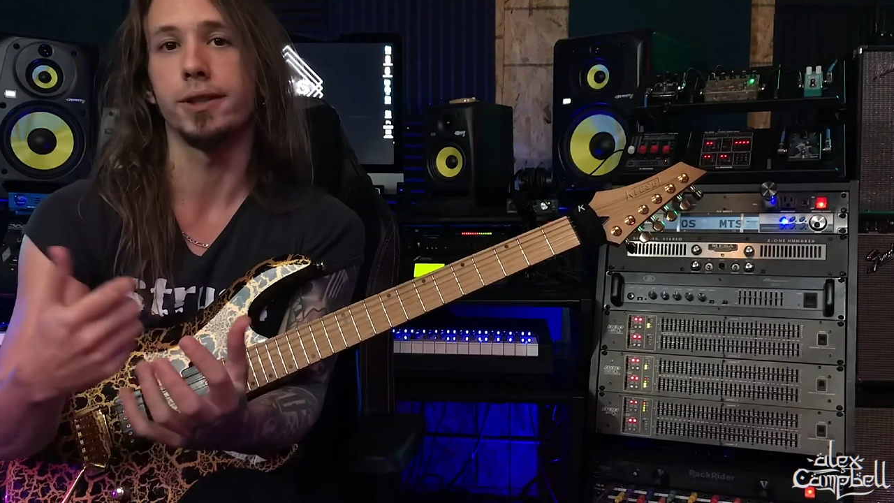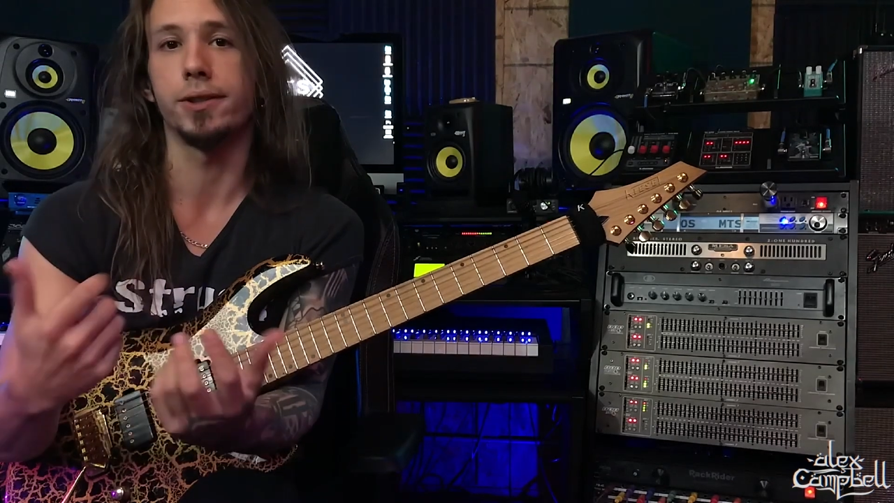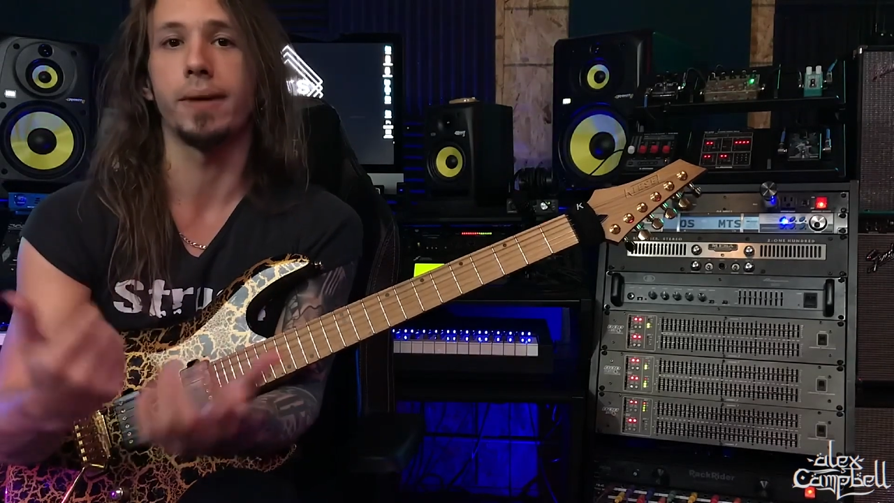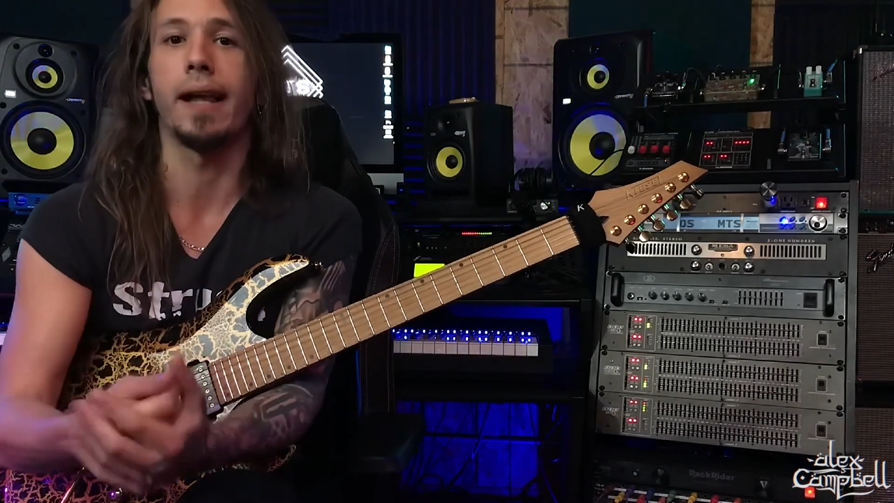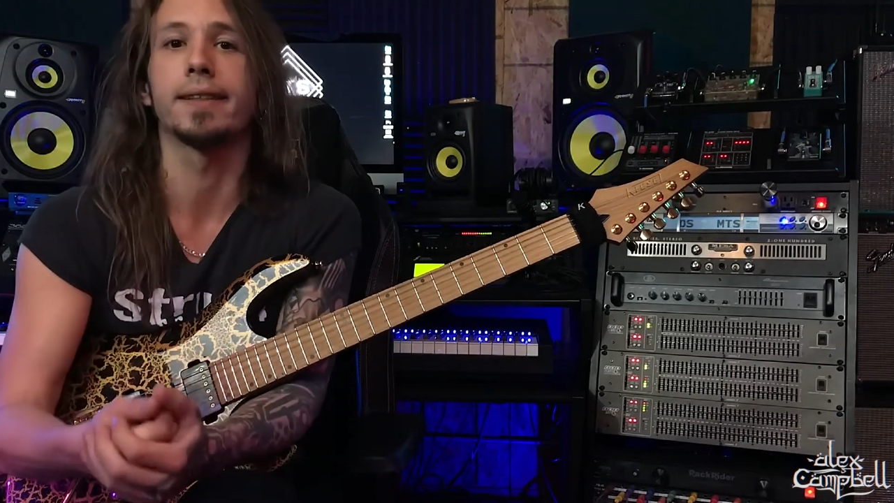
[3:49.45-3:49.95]

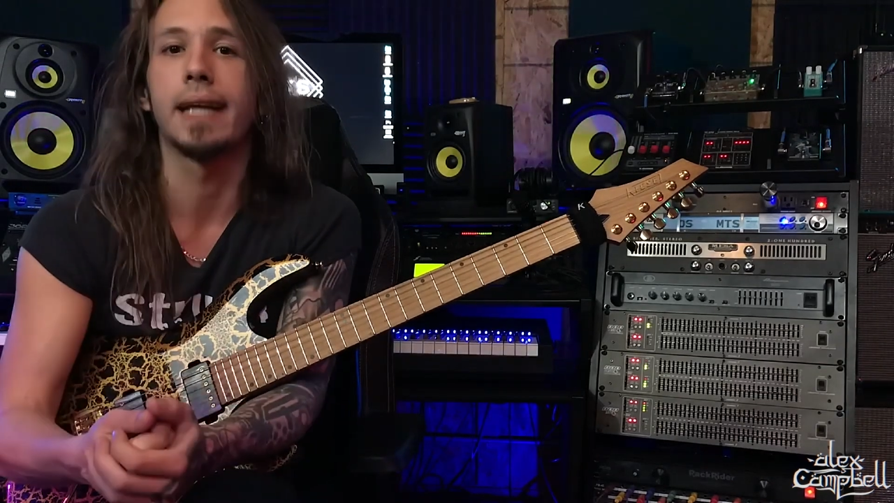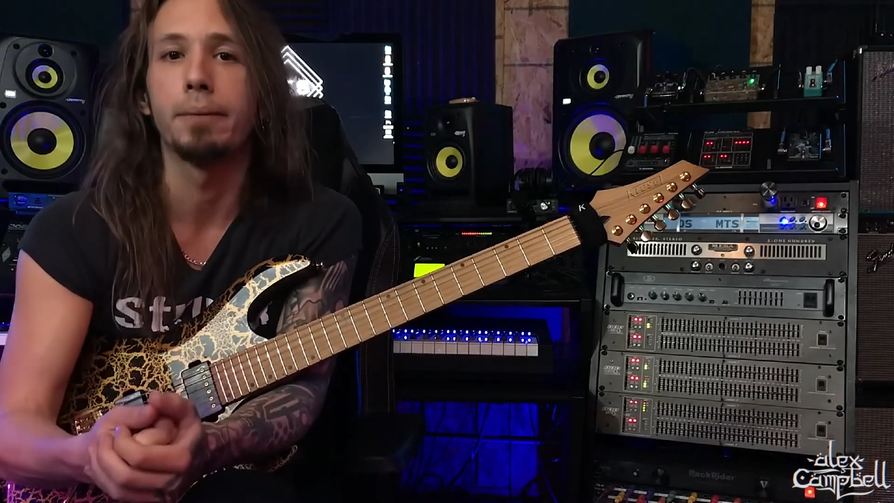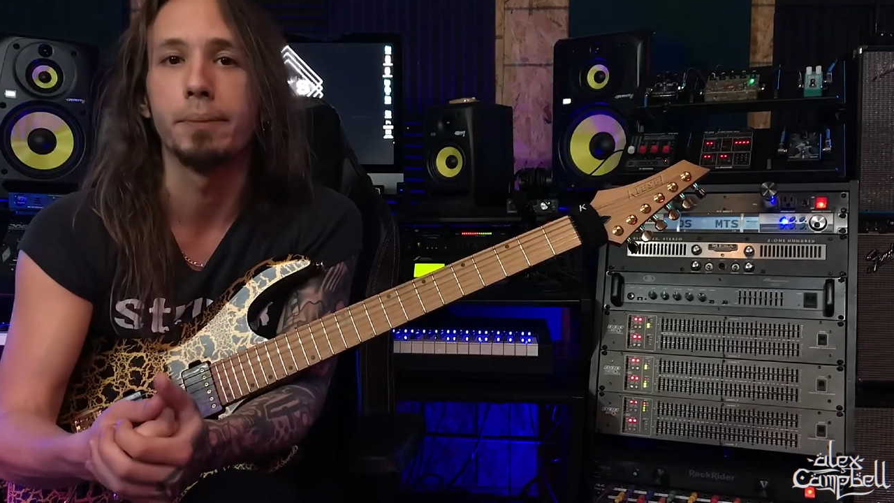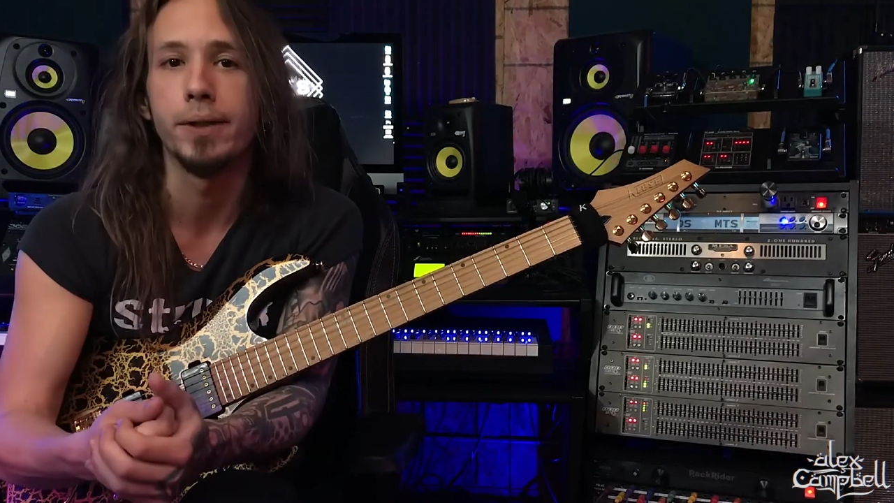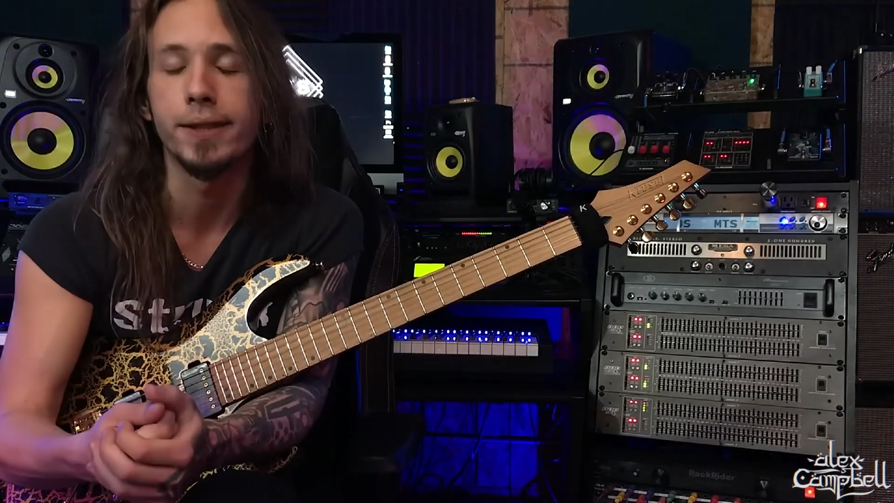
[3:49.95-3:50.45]
to
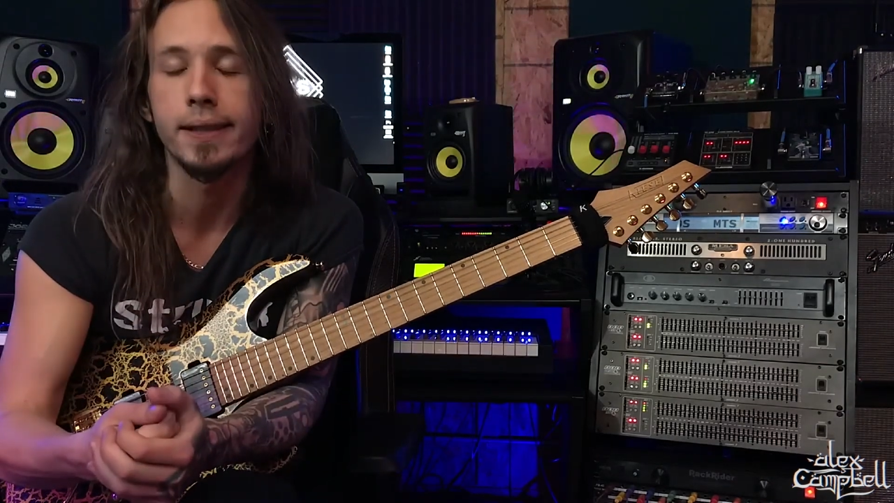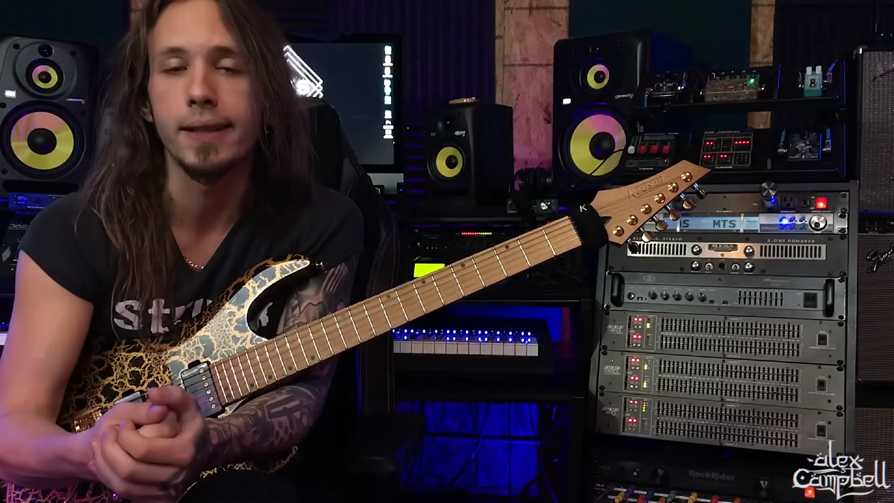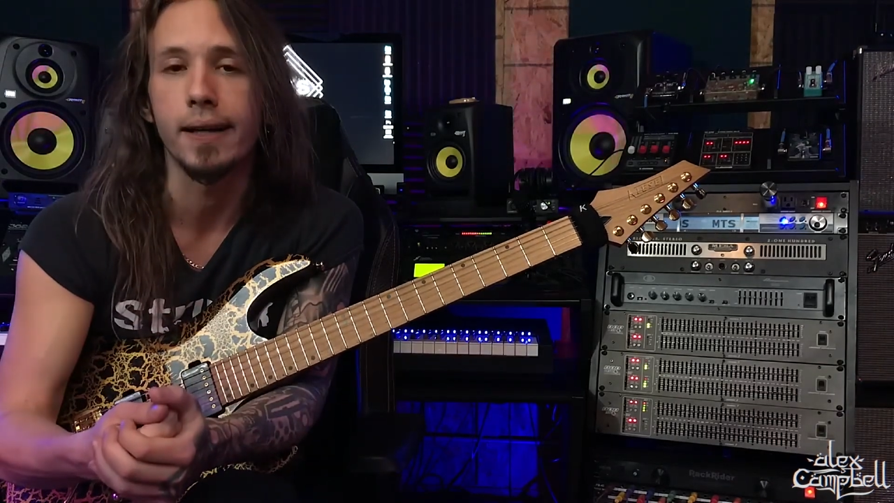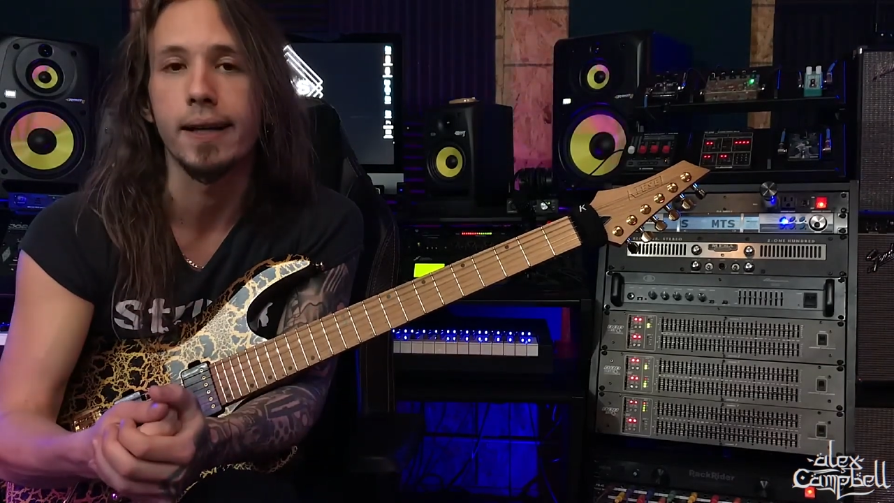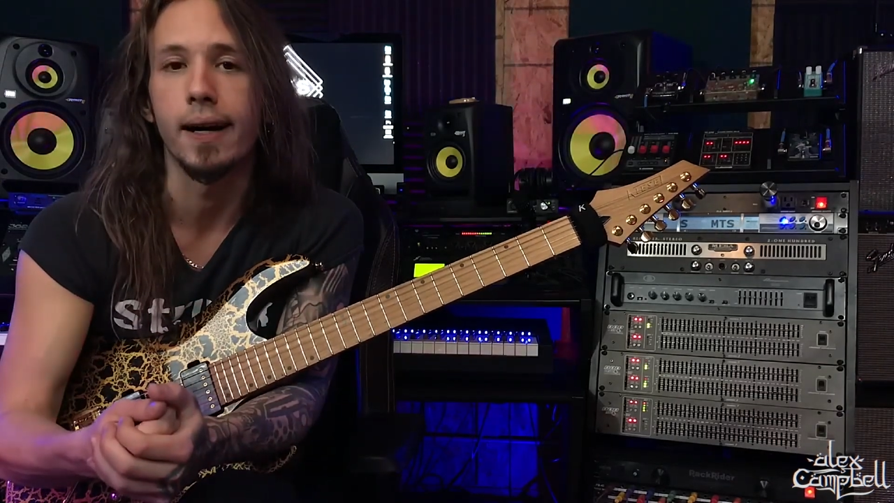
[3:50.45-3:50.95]

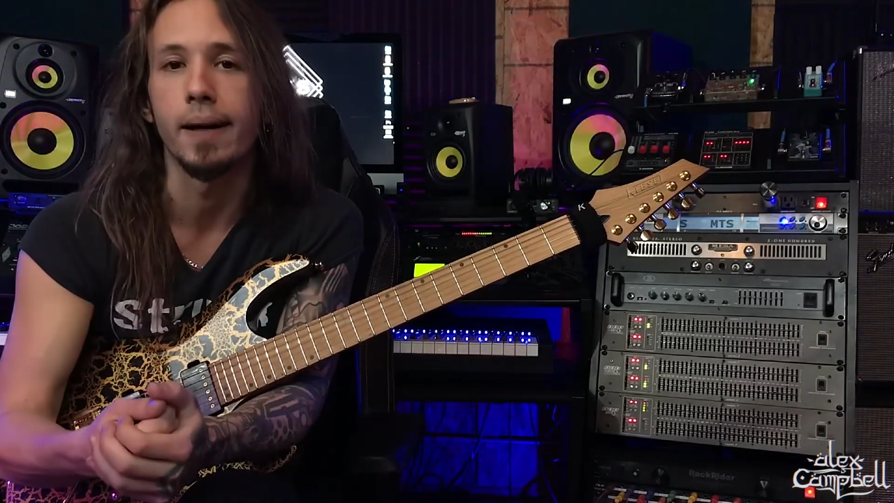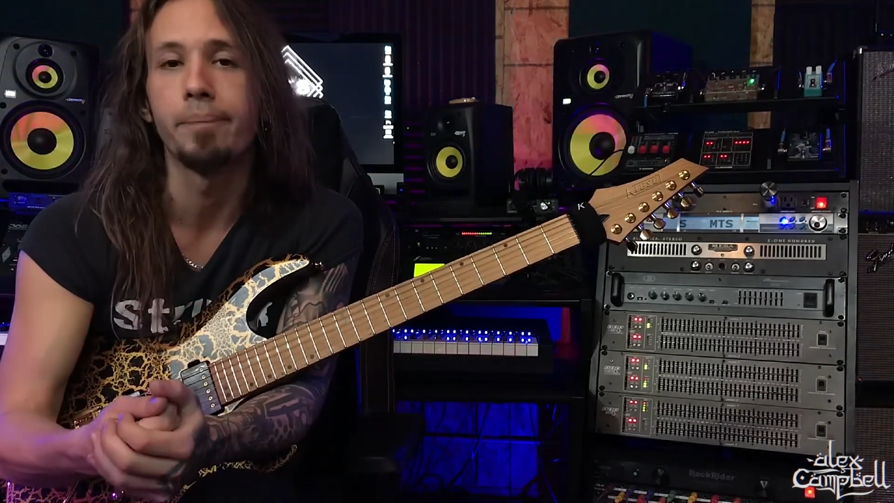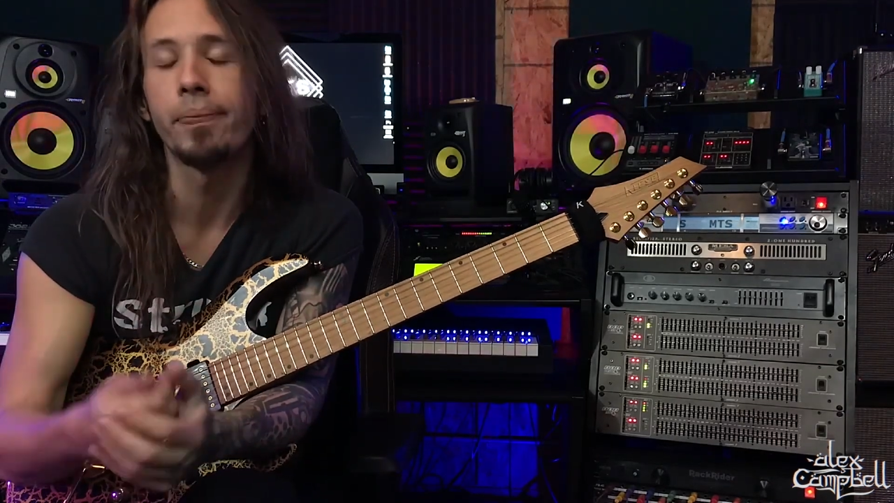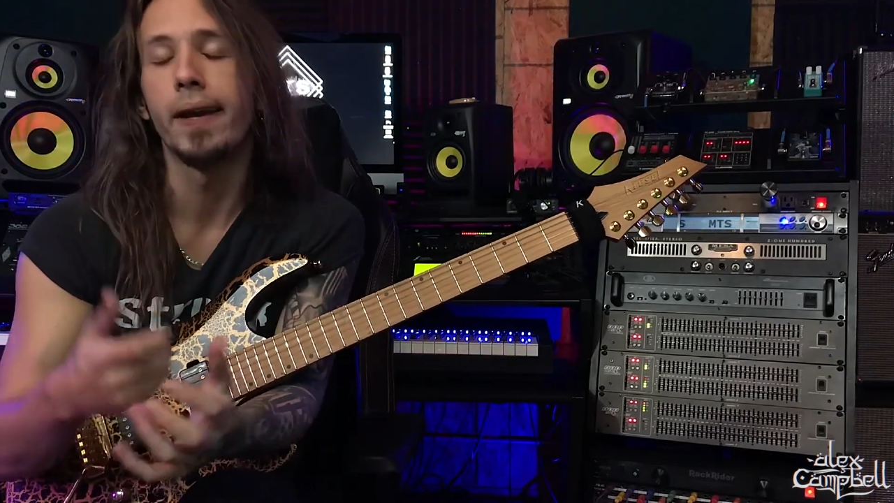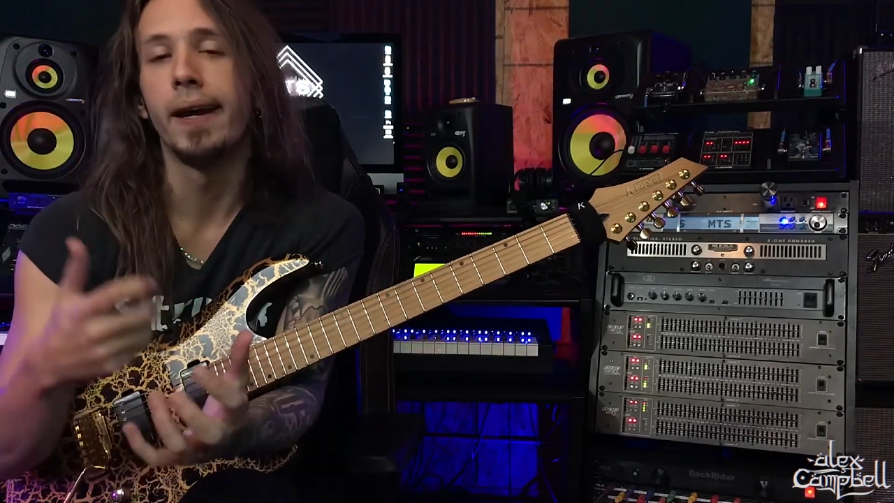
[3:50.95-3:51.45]
alexcampbellmusic.com,